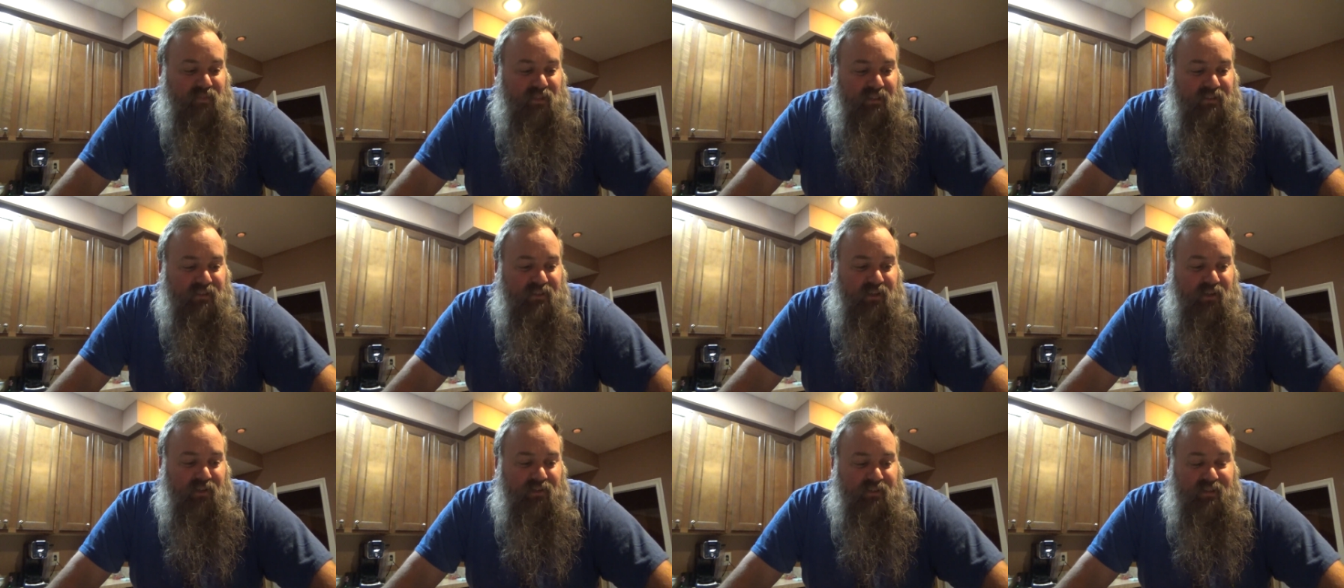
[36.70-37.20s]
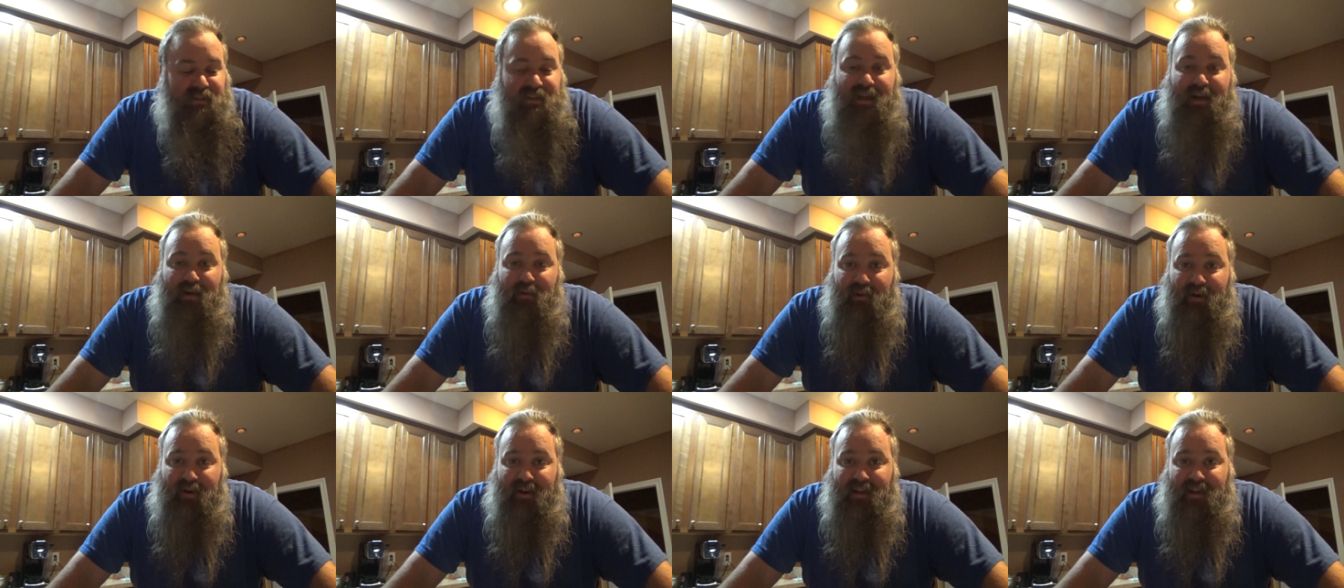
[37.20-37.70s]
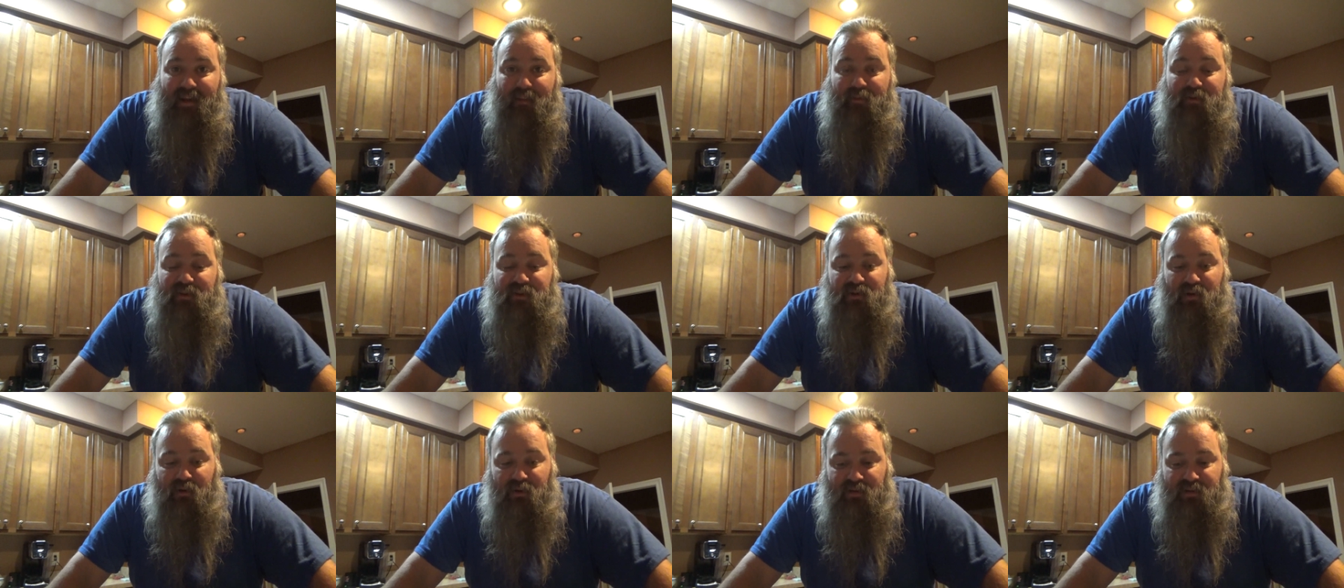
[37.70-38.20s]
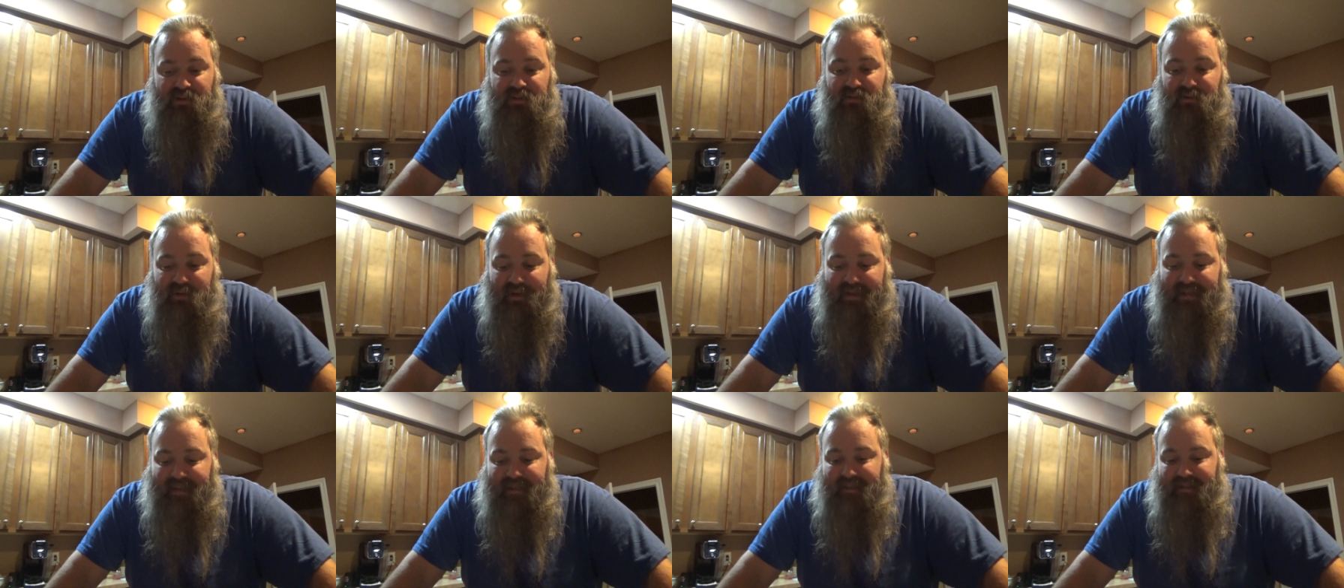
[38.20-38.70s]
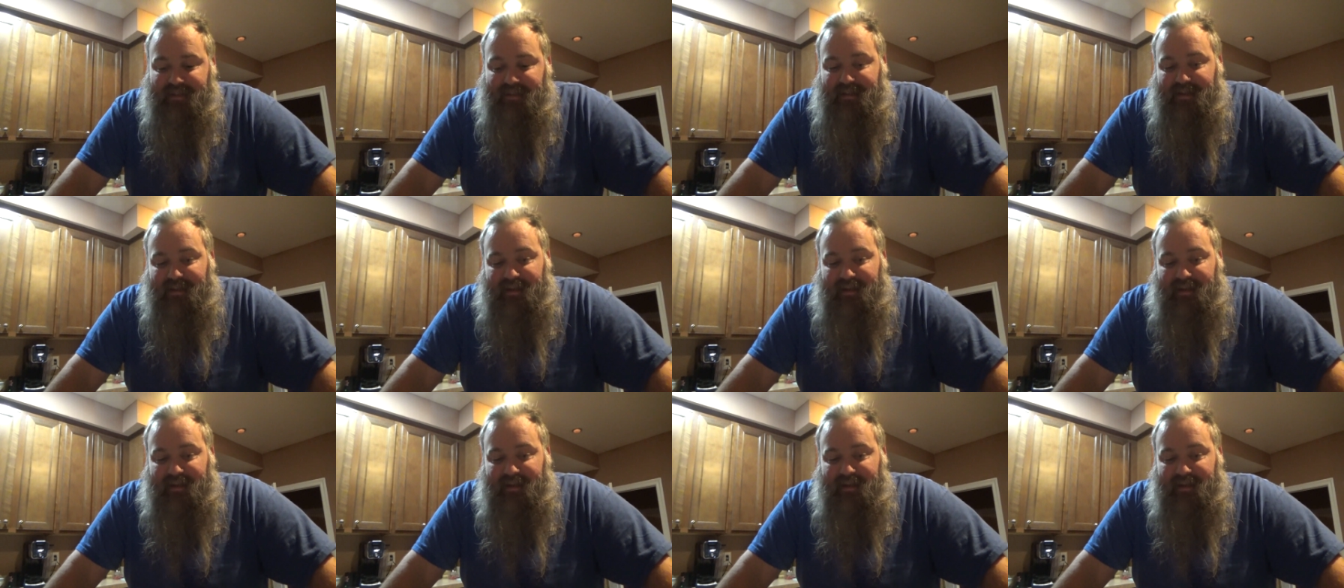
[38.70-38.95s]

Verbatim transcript: So today we're going to keep it short and sweet.